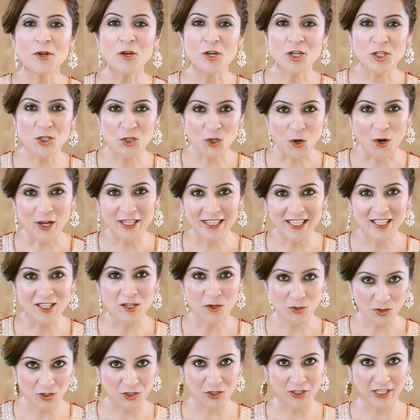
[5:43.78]
you enjoyed the
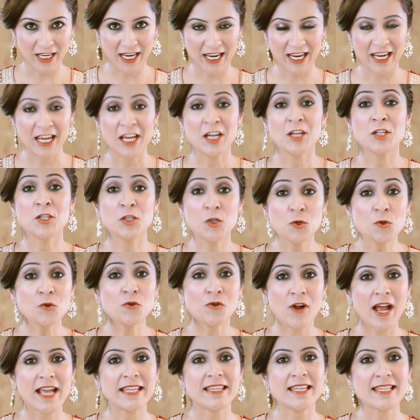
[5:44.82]
look today. Do
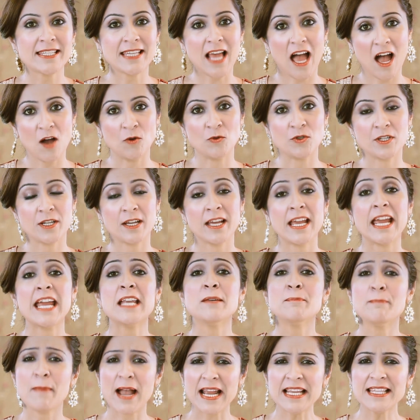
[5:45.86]
try this out.
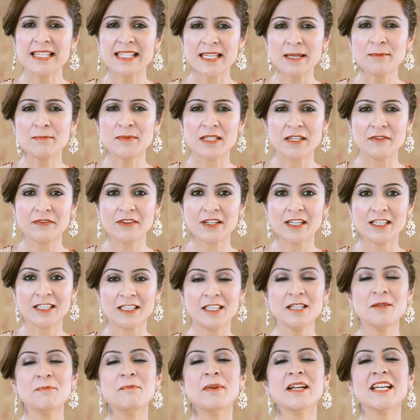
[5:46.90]
It might seem
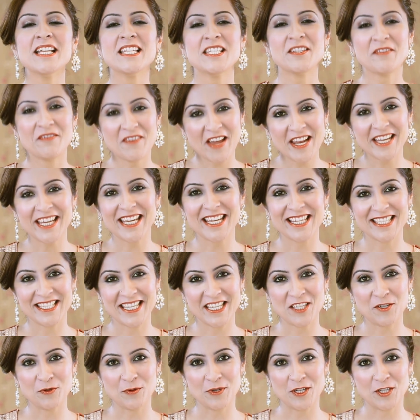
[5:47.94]
difficult, but it's very
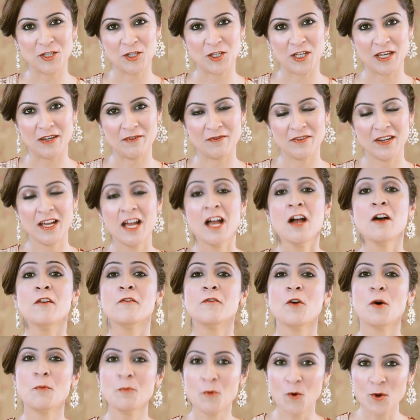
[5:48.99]
easy to achieve.
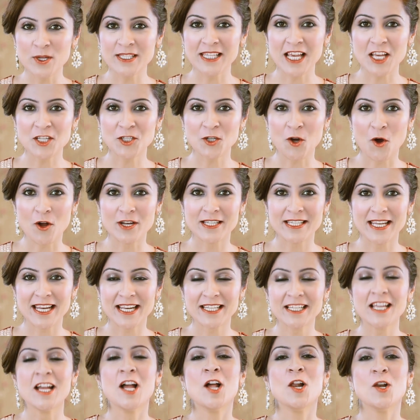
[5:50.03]
For more such
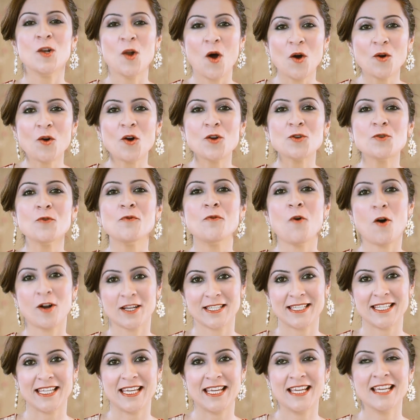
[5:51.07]
content, log on to
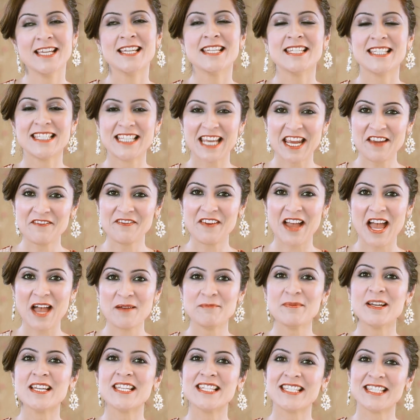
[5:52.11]
Foxy. Stay
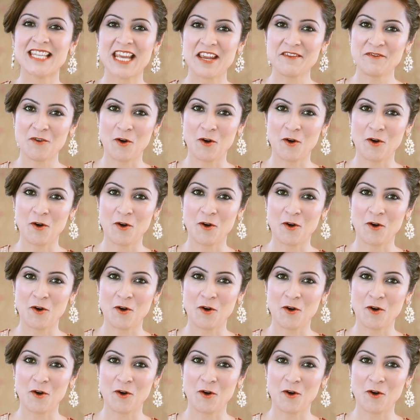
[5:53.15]
fab, stay